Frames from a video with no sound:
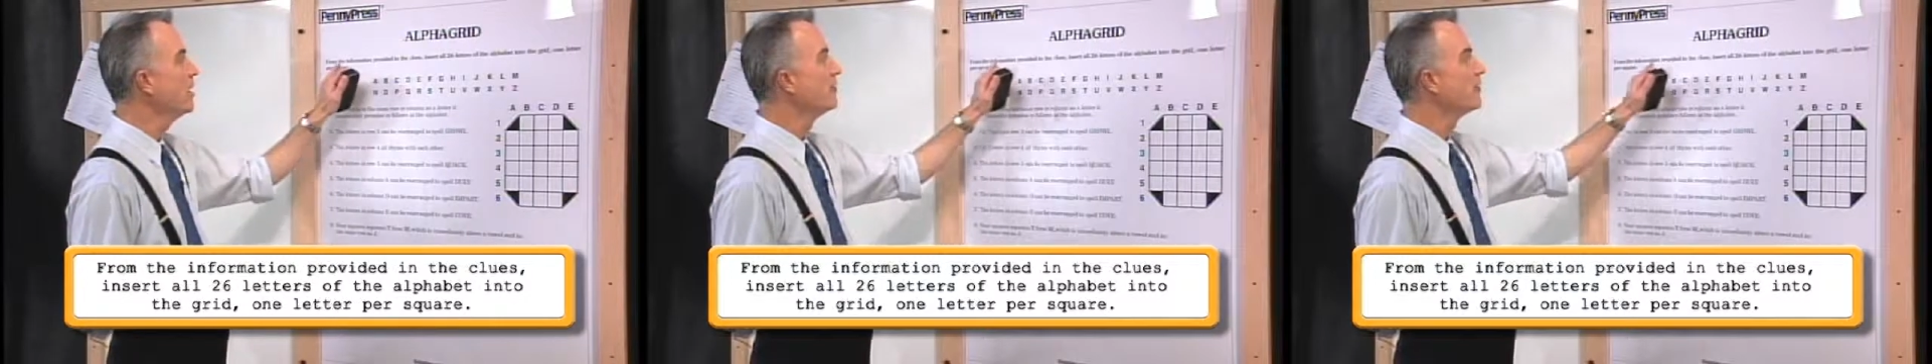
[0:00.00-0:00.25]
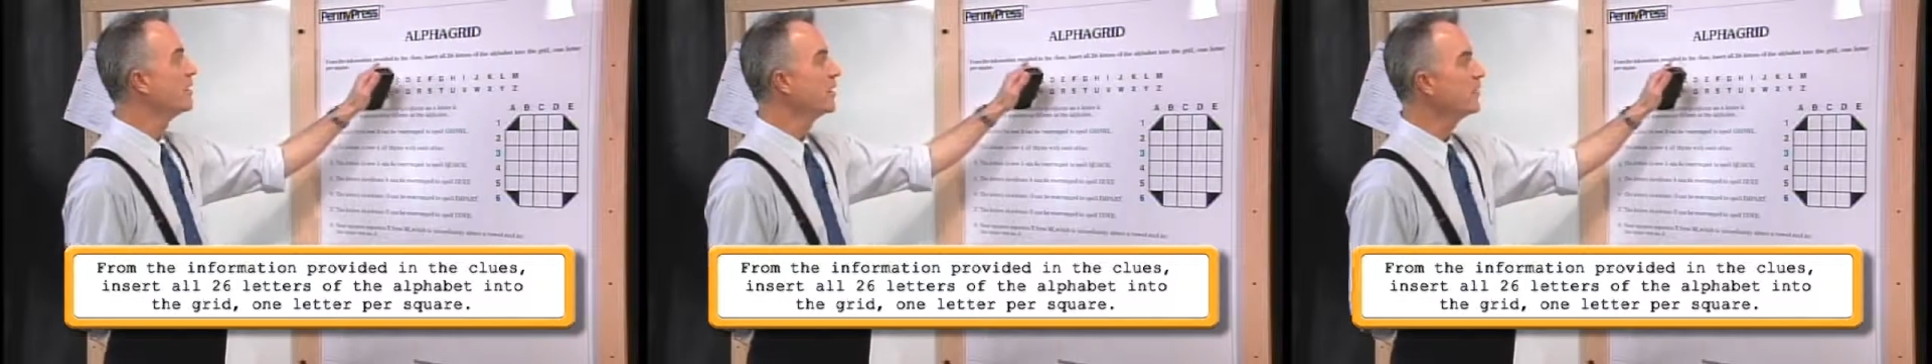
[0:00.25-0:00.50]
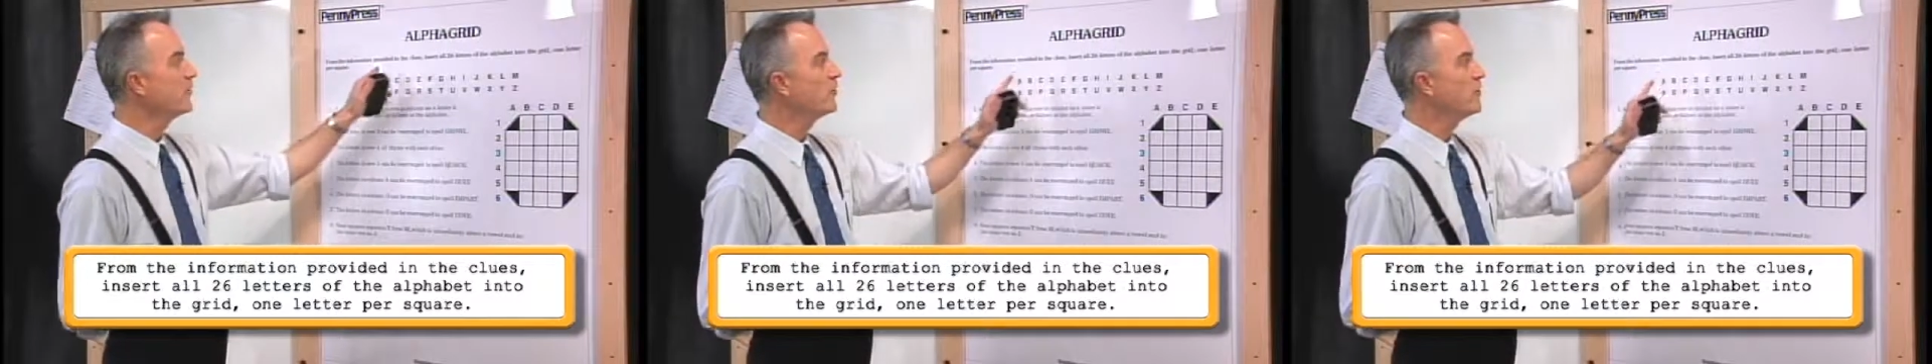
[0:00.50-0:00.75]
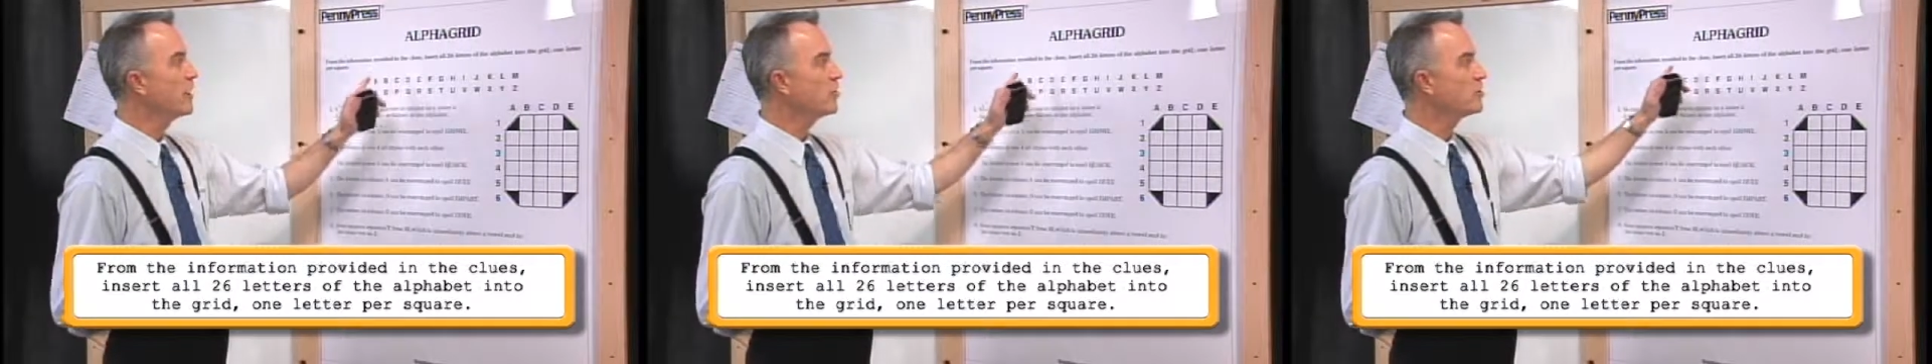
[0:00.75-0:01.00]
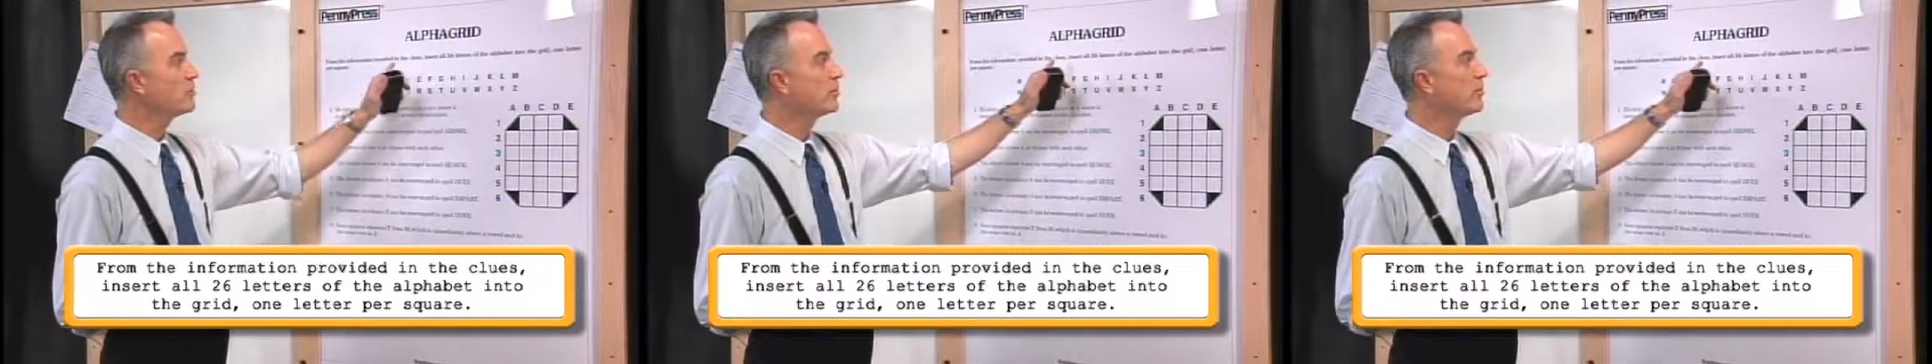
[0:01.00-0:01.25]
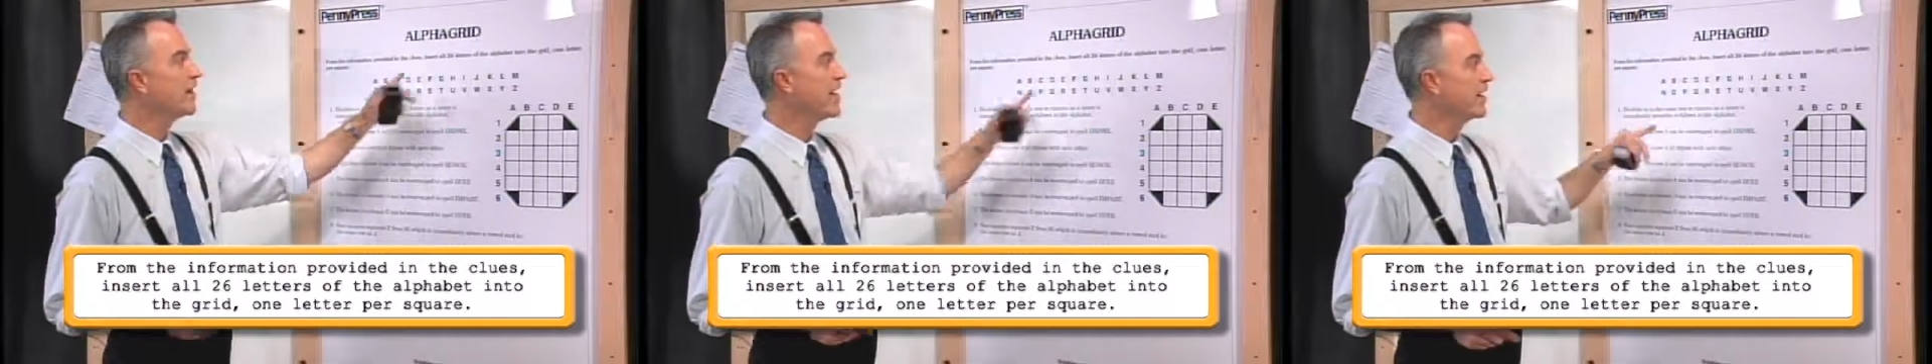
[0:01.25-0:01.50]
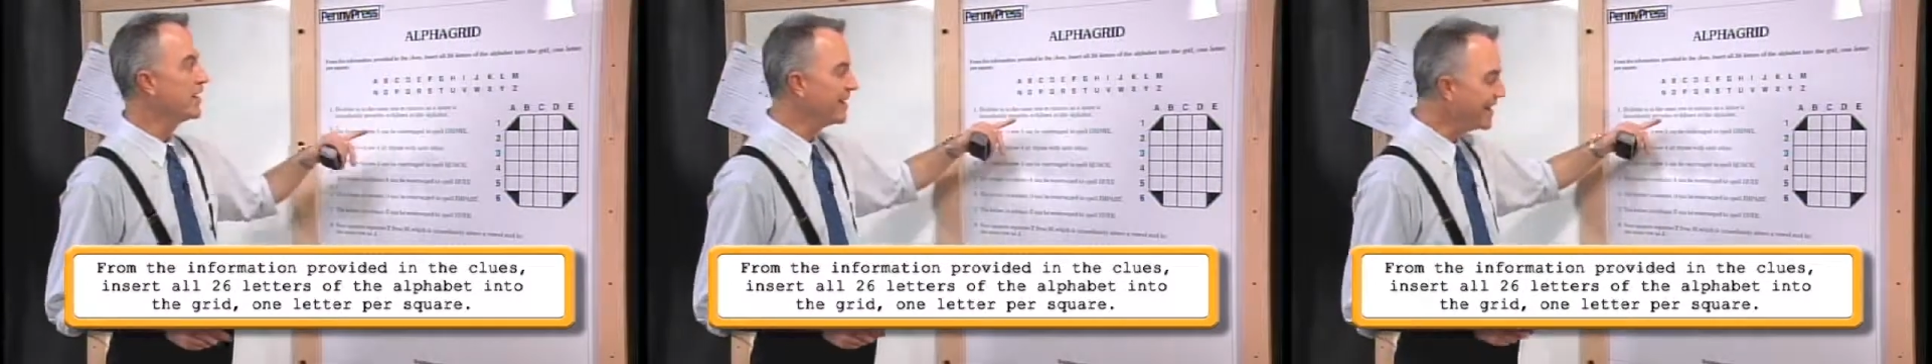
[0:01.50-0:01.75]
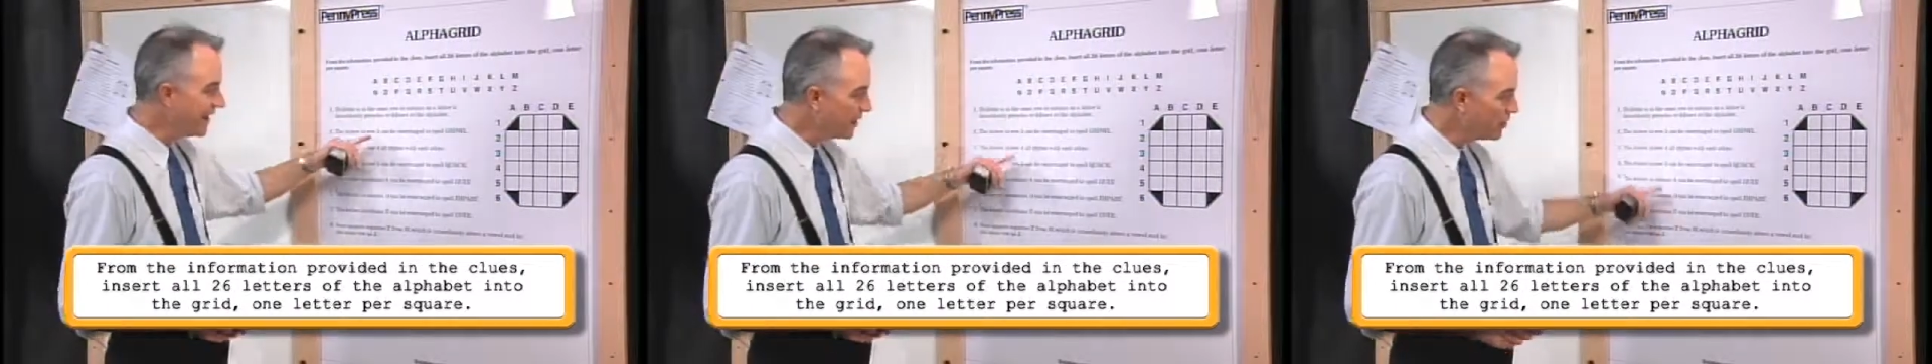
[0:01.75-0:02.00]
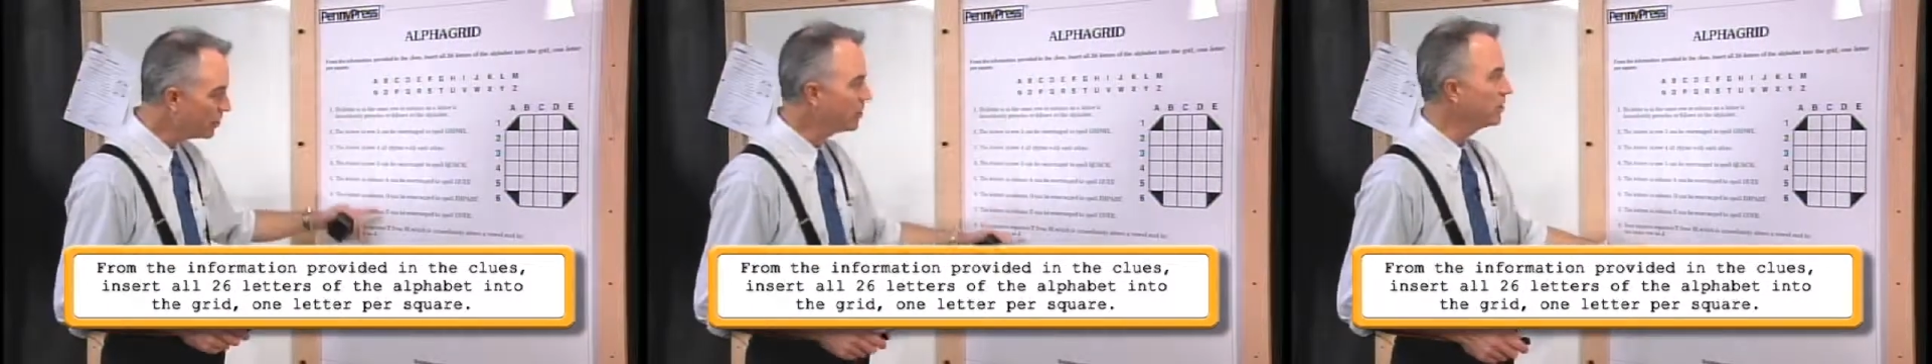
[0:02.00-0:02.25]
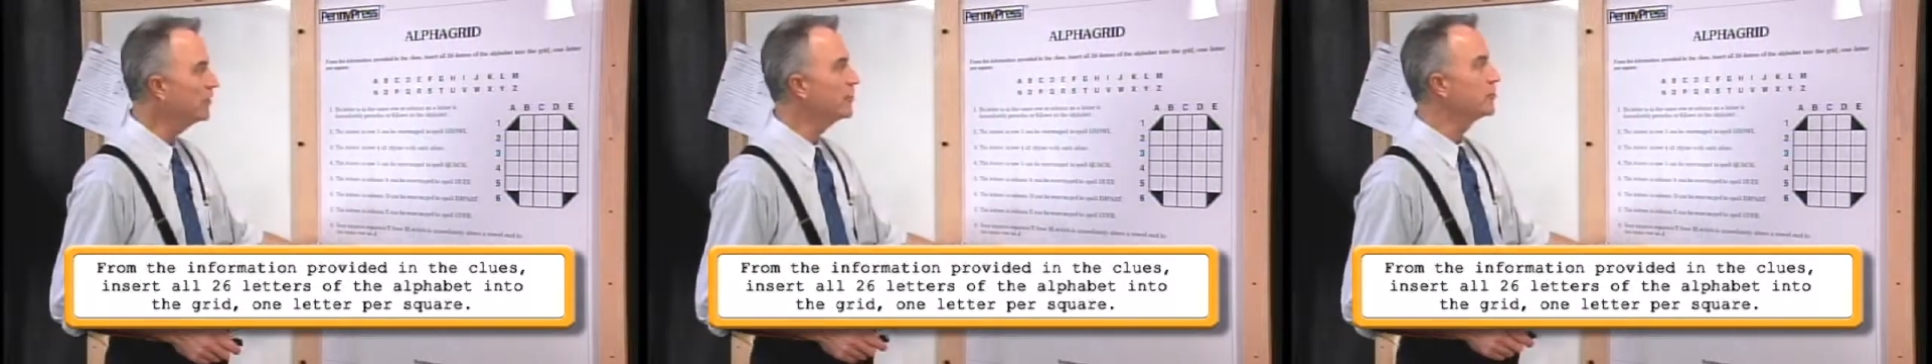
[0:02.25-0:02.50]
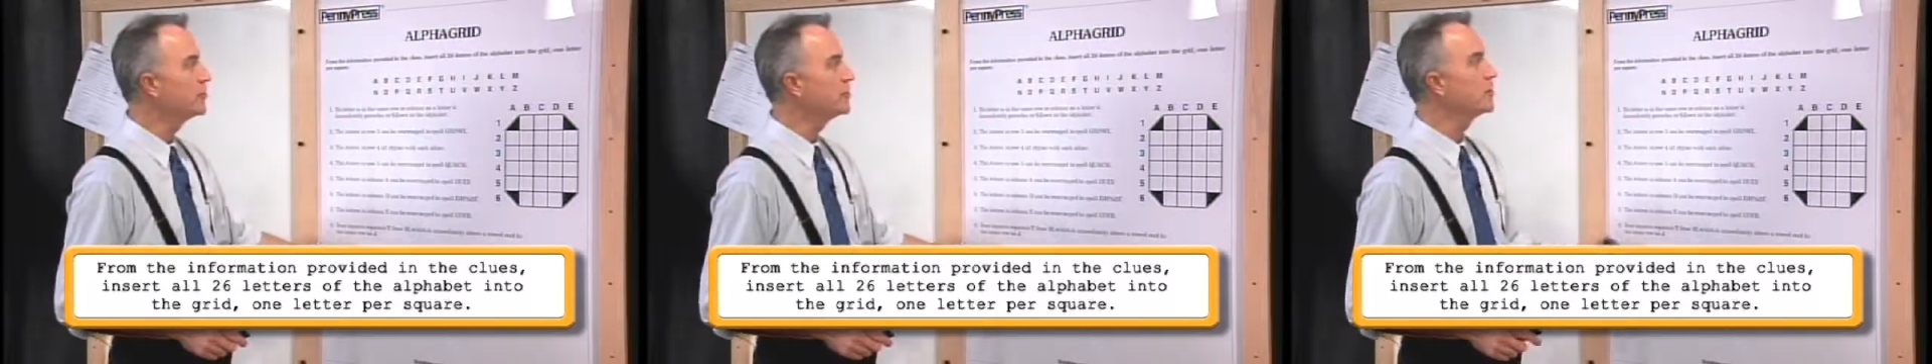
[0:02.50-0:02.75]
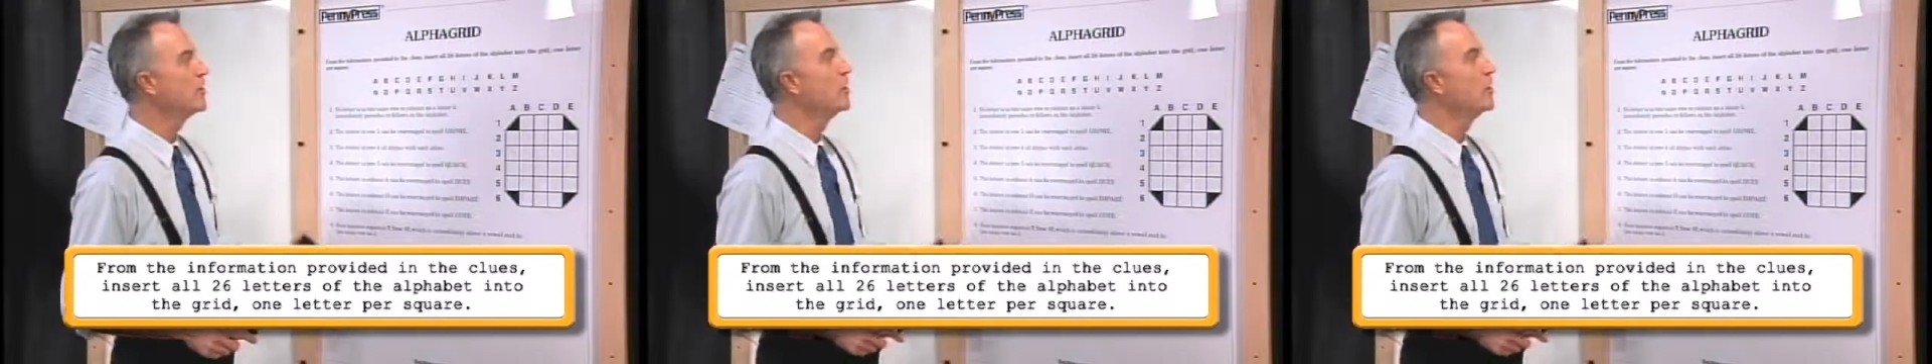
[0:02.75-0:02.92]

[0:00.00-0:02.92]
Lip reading: From the information provided in the clues,